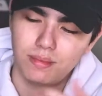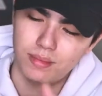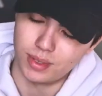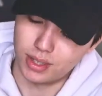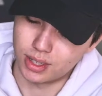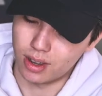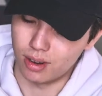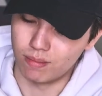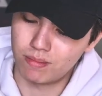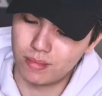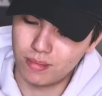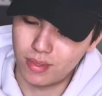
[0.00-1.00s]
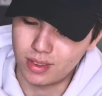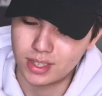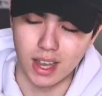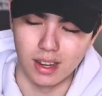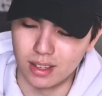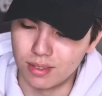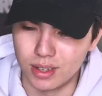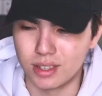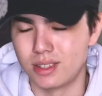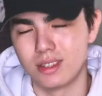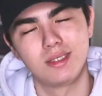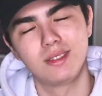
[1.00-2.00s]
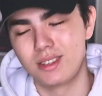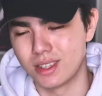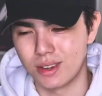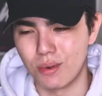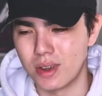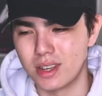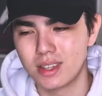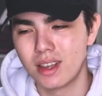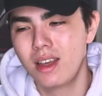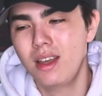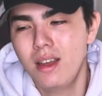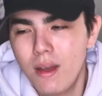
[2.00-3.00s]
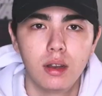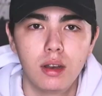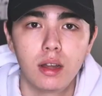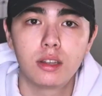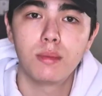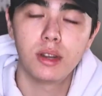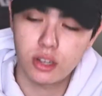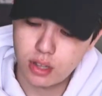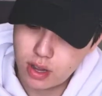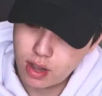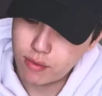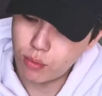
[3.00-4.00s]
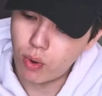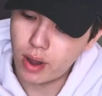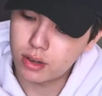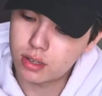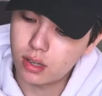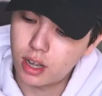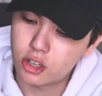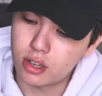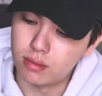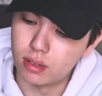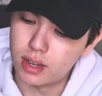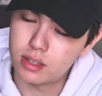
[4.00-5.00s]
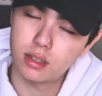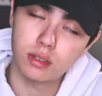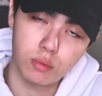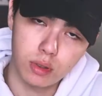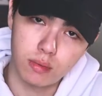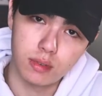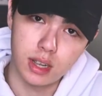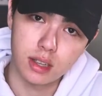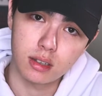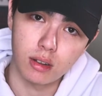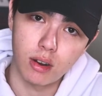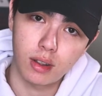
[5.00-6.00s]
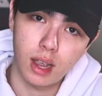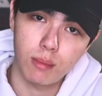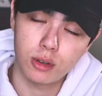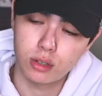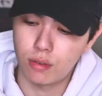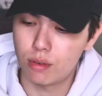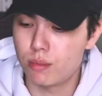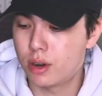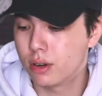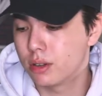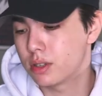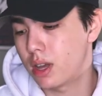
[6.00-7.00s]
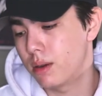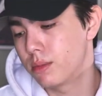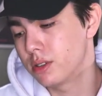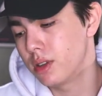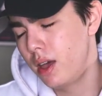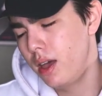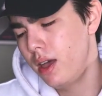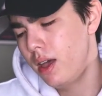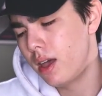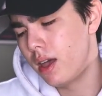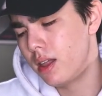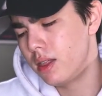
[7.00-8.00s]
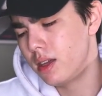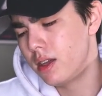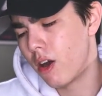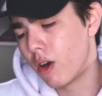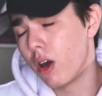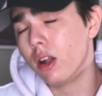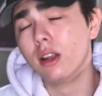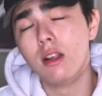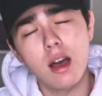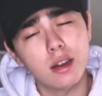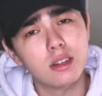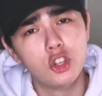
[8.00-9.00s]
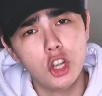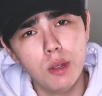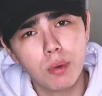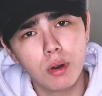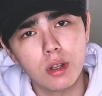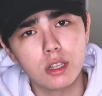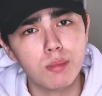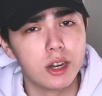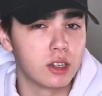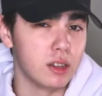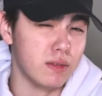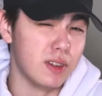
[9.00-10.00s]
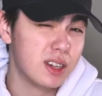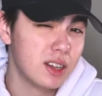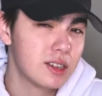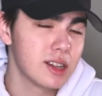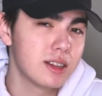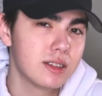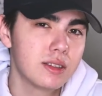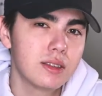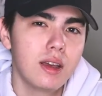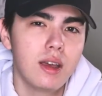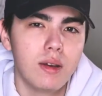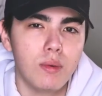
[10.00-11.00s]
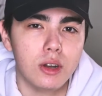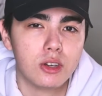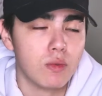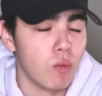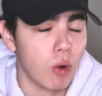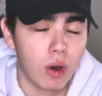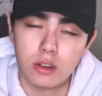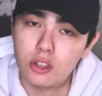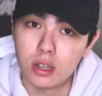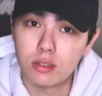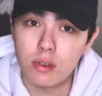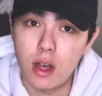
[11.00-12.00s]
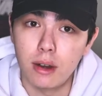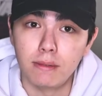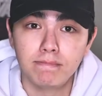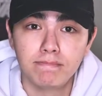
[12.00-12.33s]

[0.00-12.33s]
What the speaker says: you just gotta sell it, which is just a waste. Not to mention that you have a wider selection of lenses with DSLR cameras over mirrorless cameras, and they are a lot cheaper, especially vintage lenses, which work just fine.